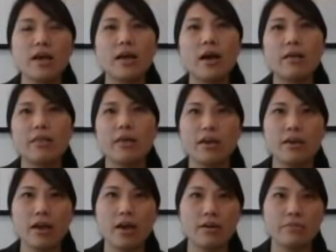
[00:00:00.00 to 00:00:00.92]
and how
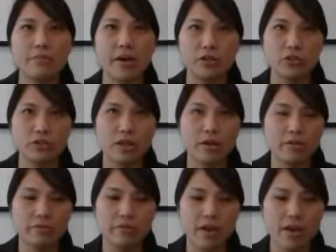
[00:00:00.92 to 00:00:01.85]
they have managed
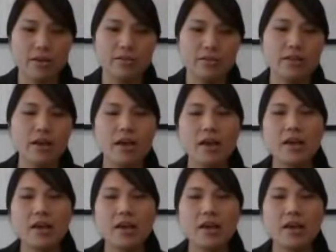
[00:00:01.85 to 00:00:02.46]
their affairs.